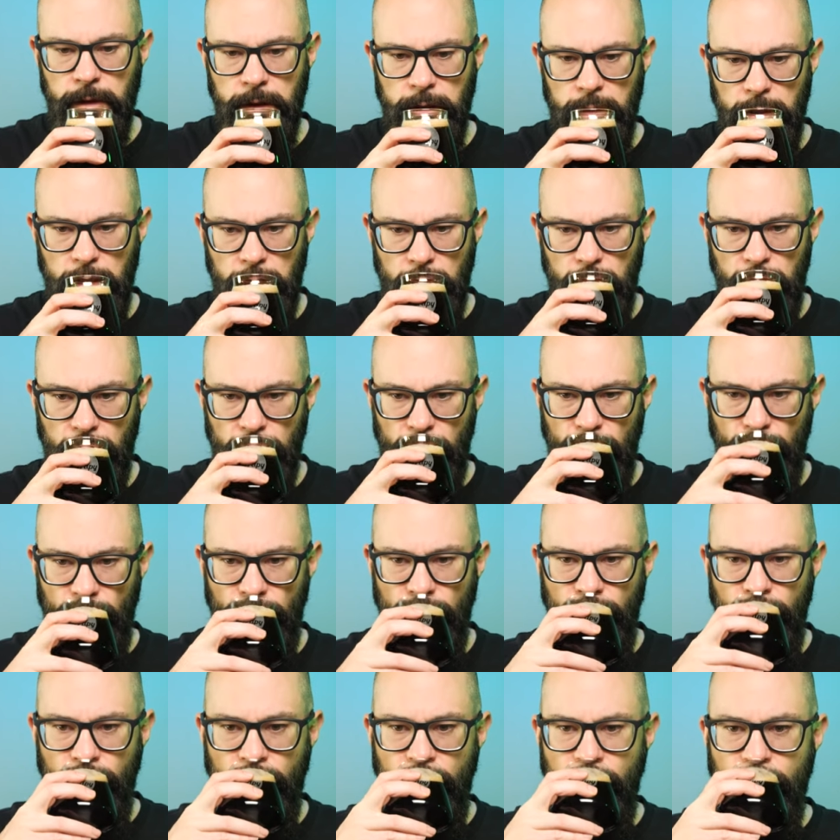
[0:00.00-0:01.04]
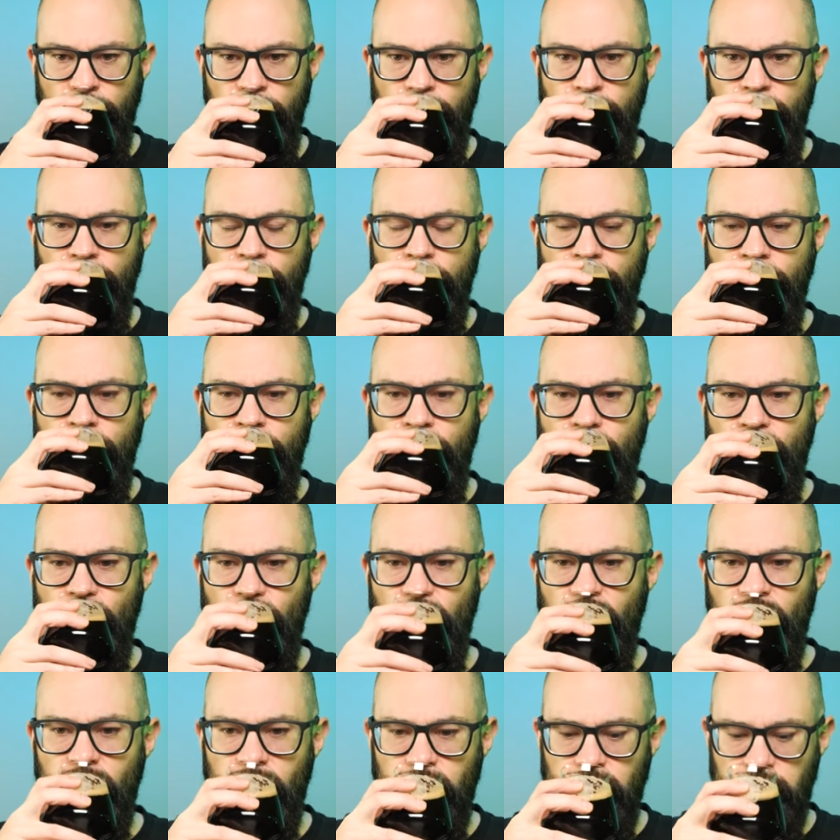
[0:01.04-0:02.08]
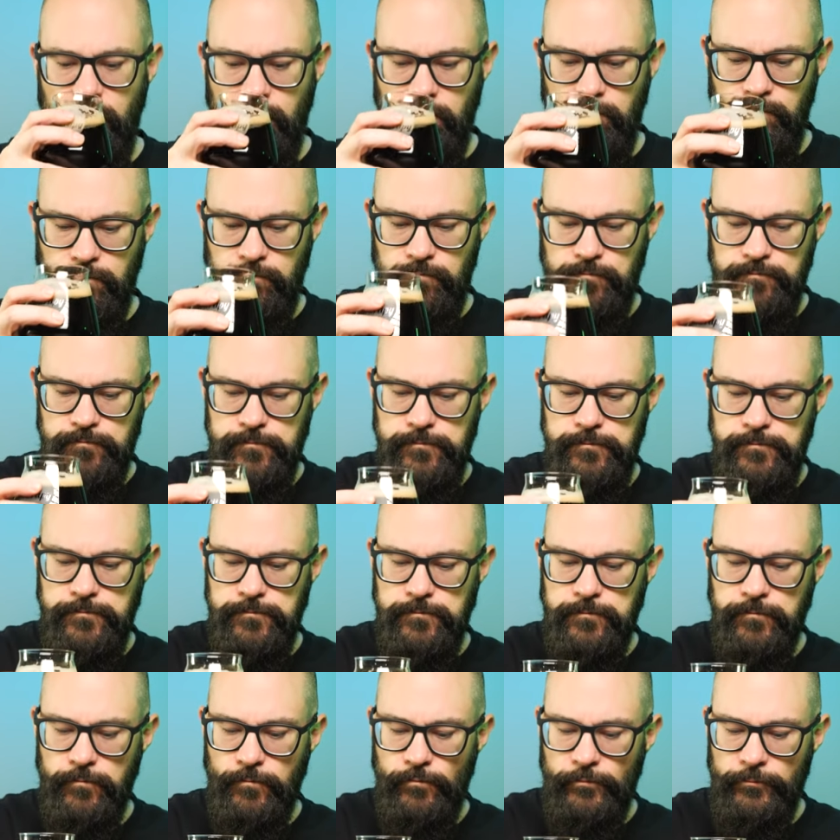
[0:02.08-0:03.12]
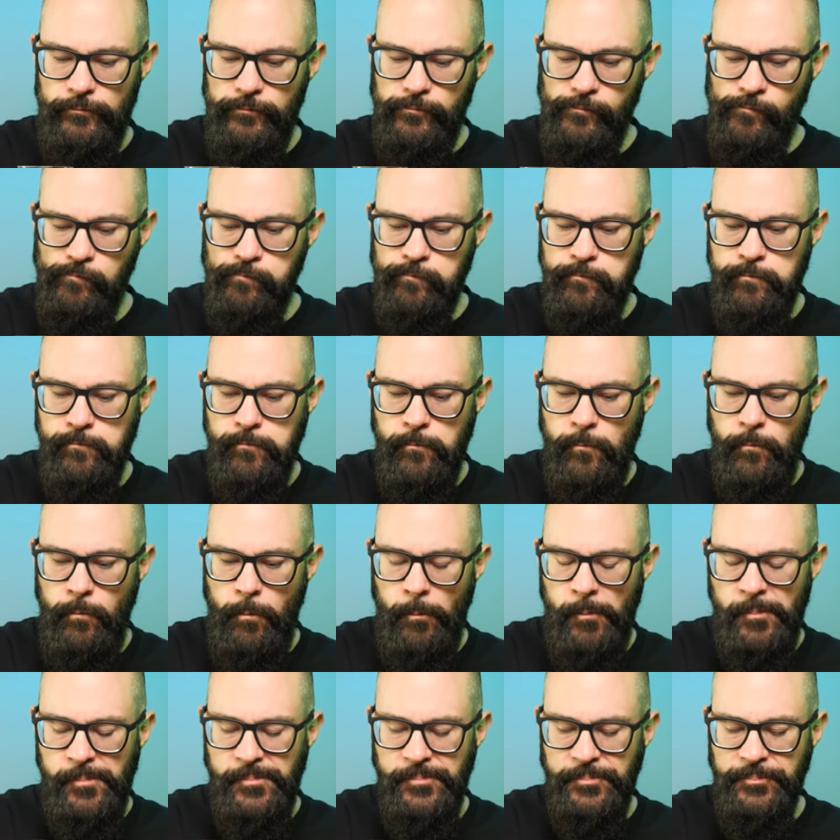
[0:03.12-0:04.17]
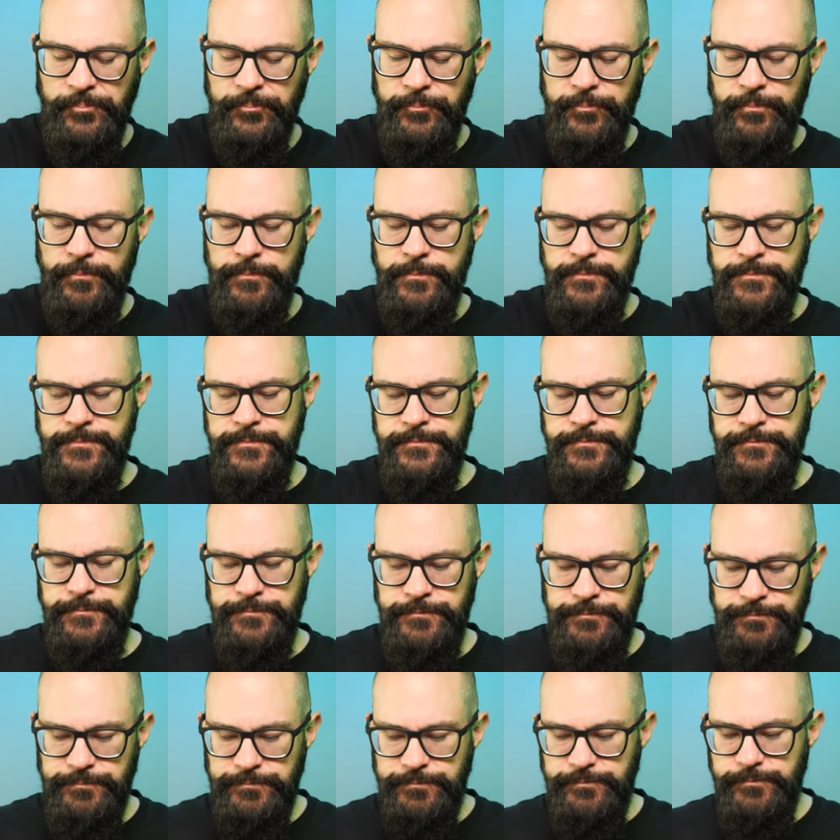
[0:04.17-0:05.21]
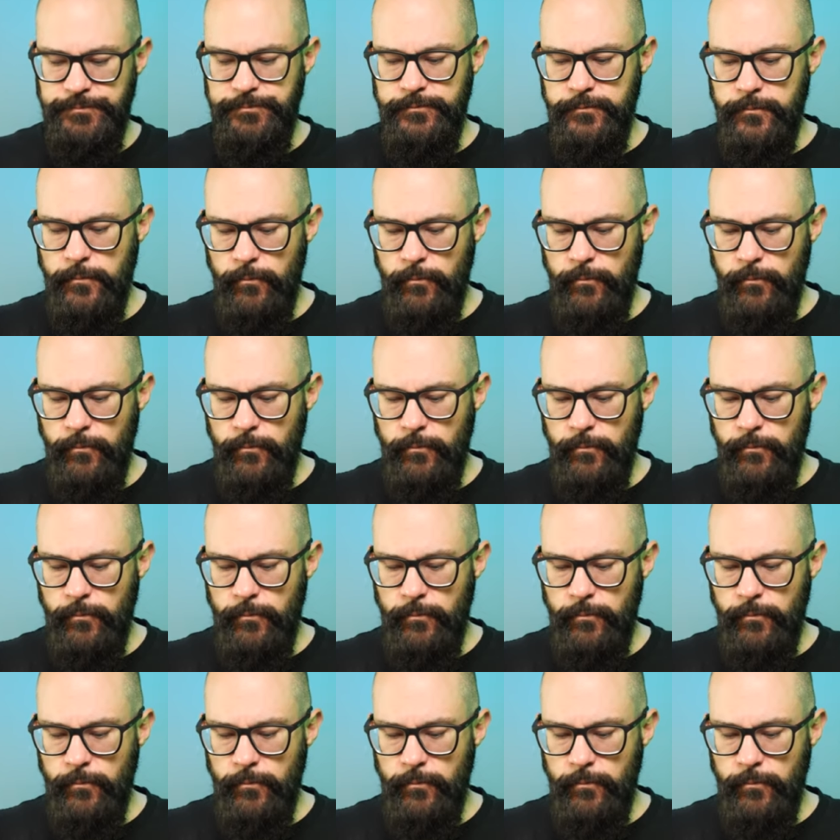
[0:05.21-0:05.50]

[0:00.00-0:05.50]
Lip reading: (silence)